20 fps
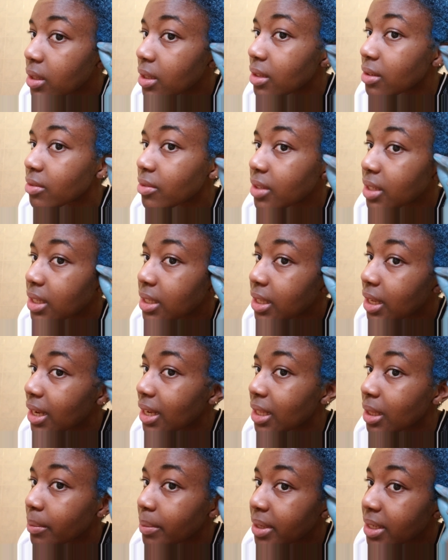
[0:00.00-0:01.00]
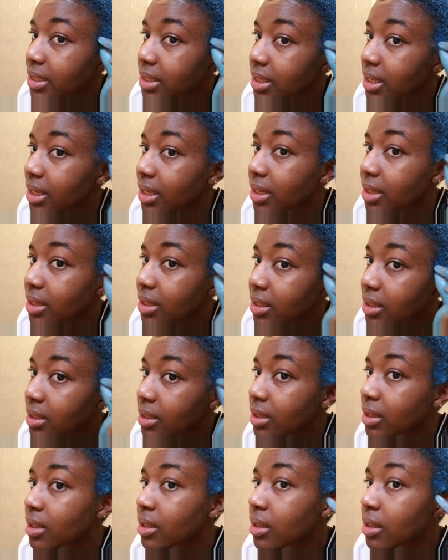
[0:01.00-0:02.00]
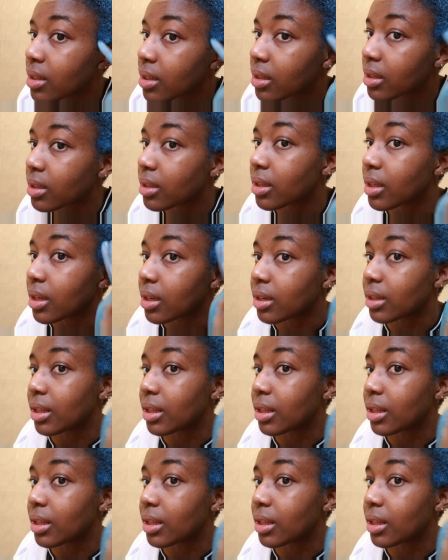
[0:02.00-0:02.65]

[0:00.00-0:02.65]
These really tiny bits here. Yeah,